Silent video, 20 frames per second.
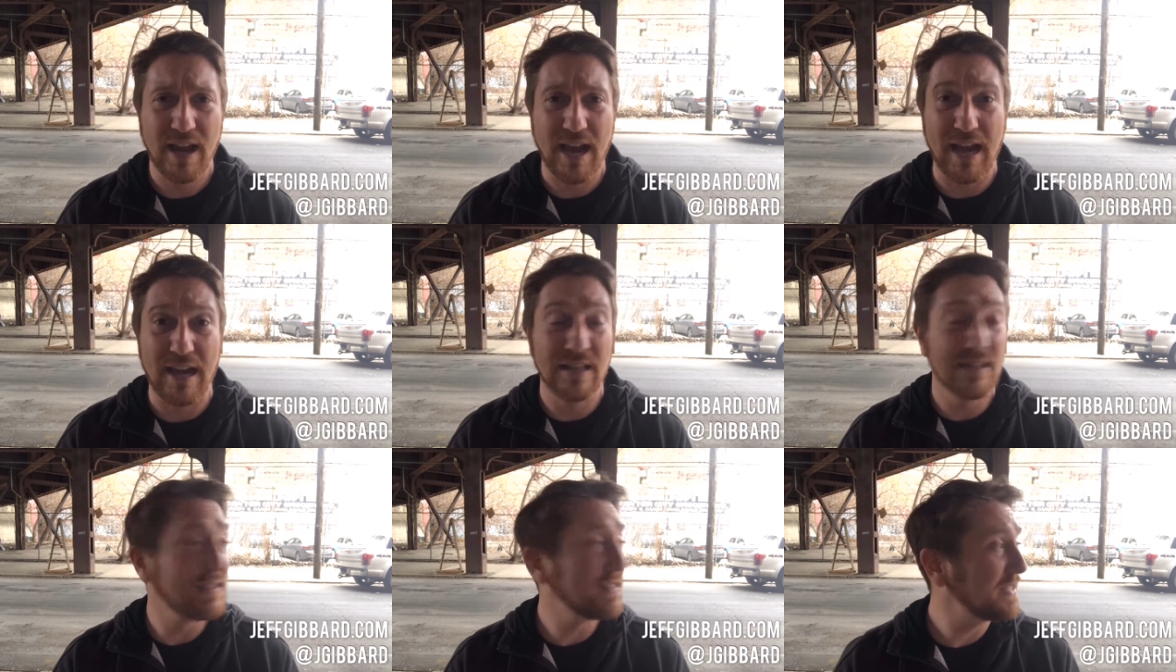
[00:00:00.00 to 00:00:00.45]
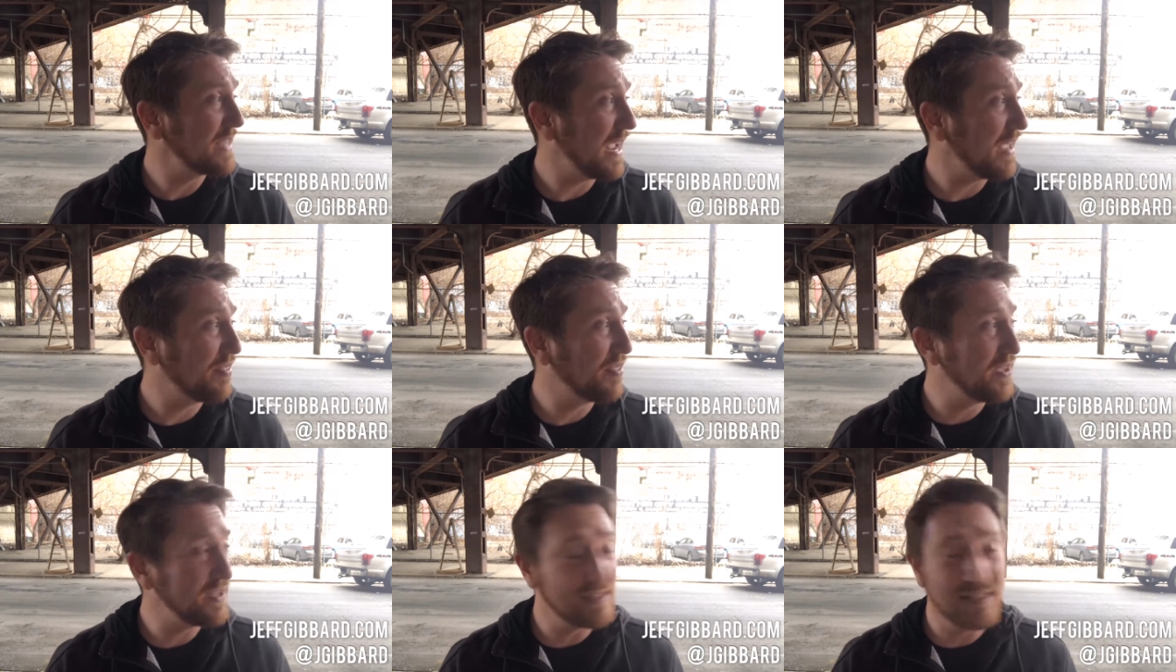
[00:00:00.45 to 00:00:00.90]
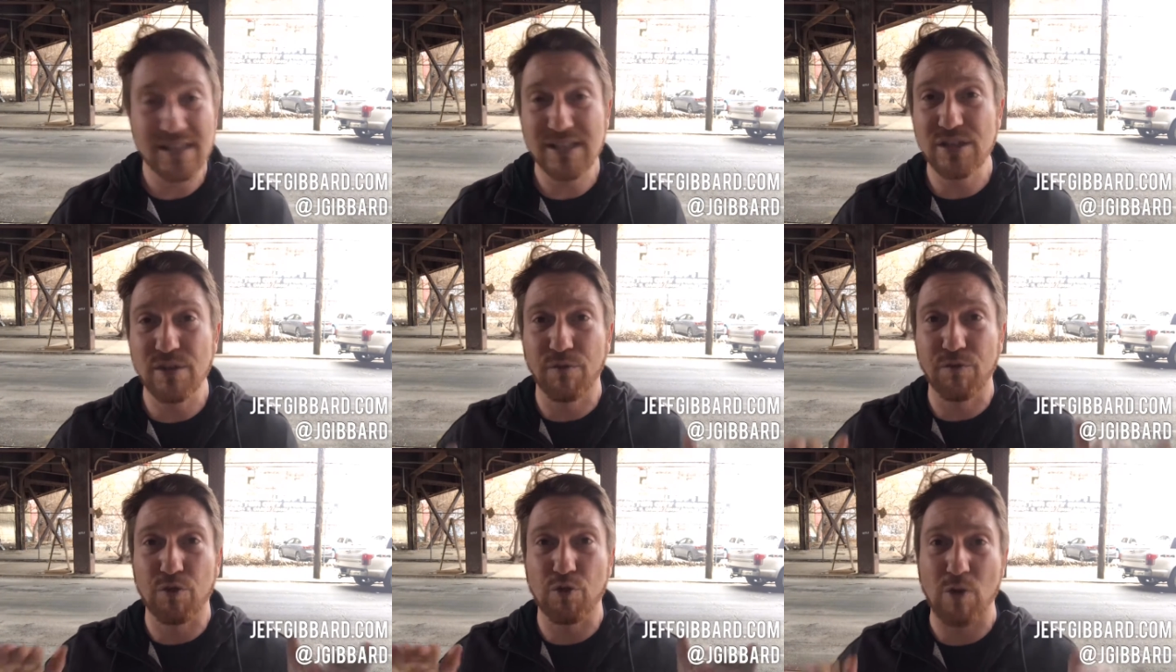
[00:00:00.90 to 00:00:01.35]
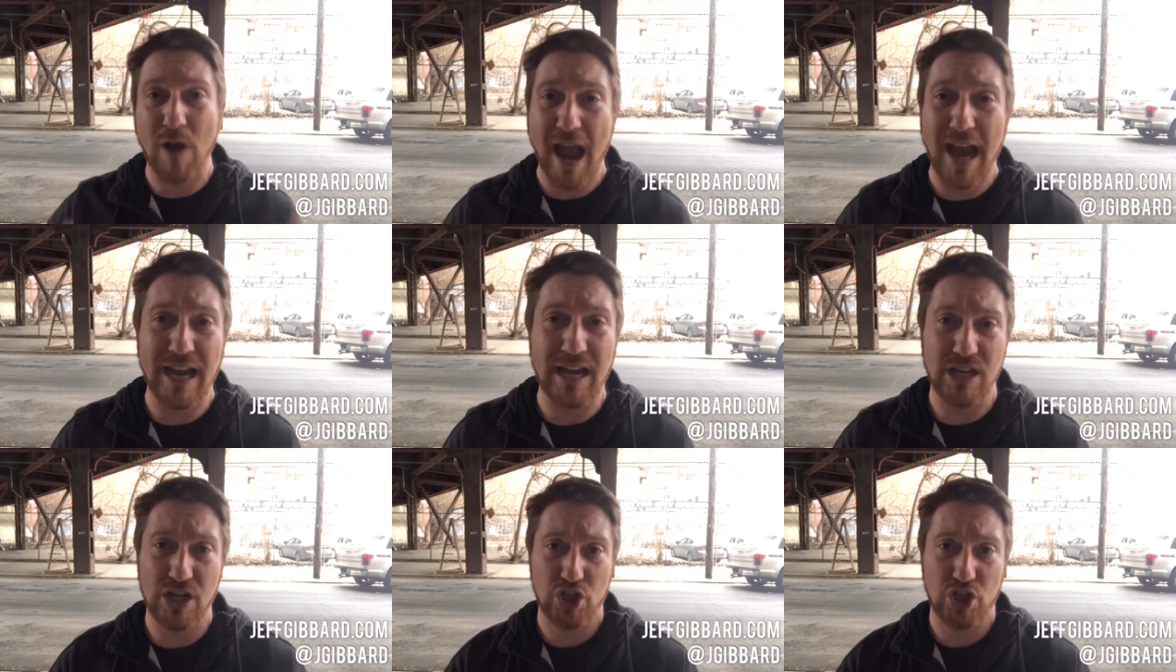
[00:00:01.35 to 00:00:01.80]
and instead, this is The
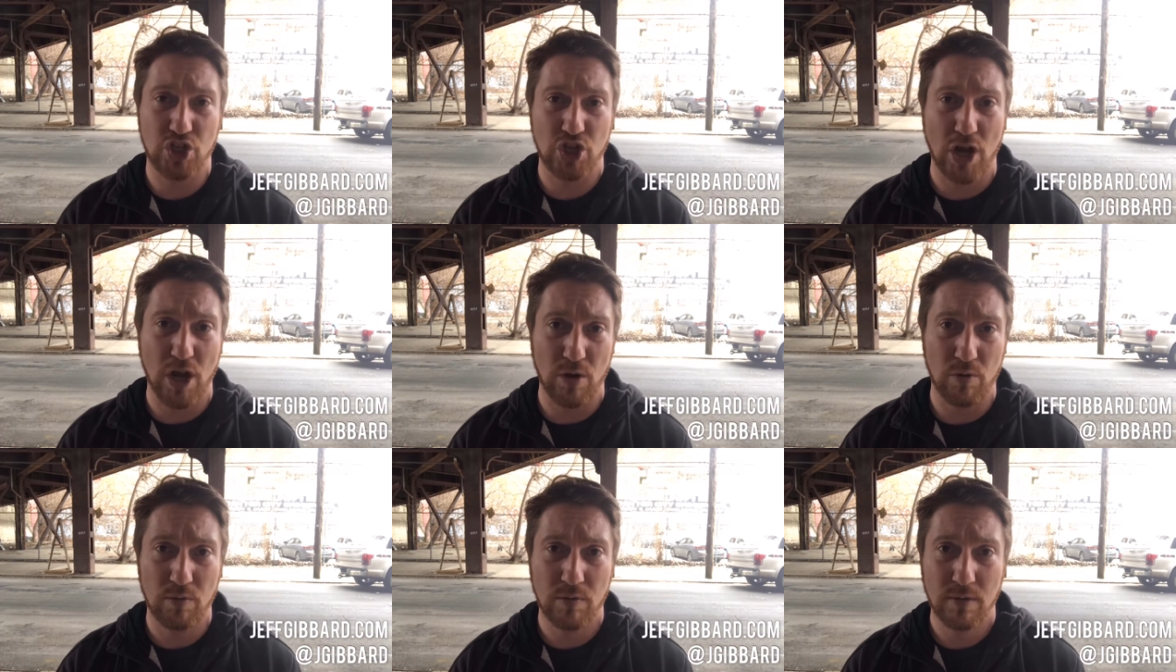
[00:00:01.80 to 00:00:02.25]
Variety Show.